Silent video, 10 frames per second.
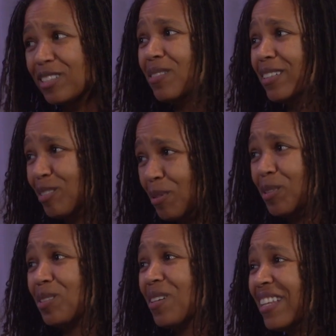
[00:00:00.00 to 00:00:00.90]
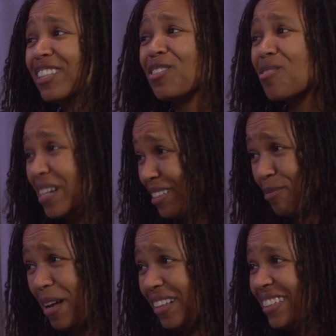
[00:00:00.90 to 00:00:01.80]
the way it's supposed to, and that's a great
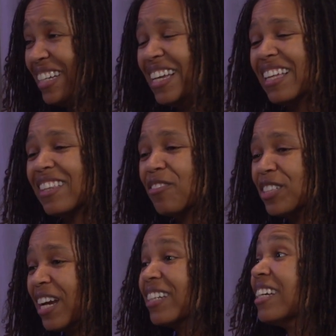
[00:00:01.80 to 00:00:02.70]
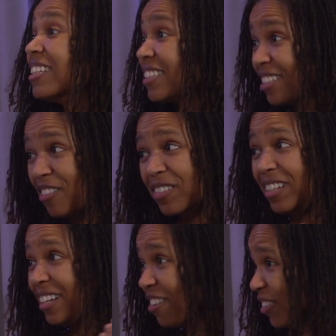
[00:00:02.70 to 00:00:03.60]
smell. The vagina is a
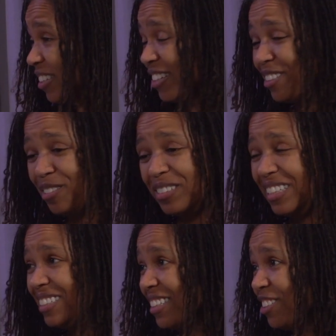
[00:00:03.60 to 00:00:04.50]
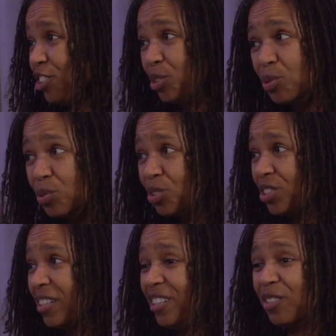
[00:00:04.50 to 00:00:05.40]
self-cleaning oven. You don't need to
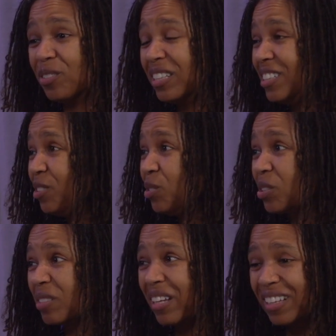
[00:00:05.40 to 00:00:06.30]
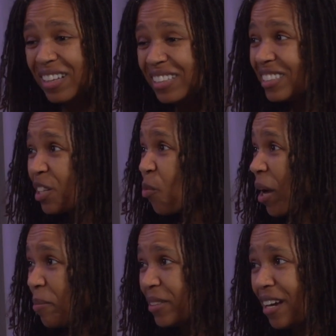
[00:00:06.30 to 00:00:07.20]
douche. You don't need to use like cleansing
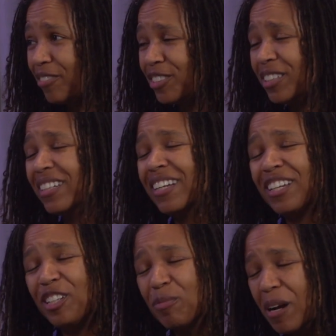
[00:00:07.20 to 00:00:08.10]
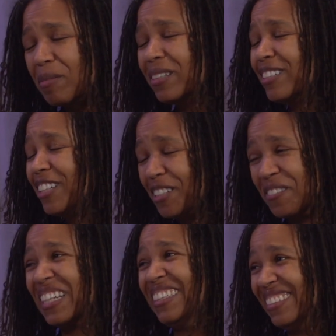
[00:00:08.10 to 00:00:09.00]
wipes after. You're probably just
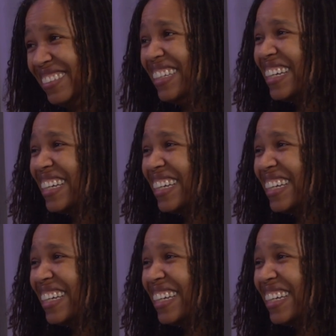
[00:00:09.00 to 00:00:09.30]
fine.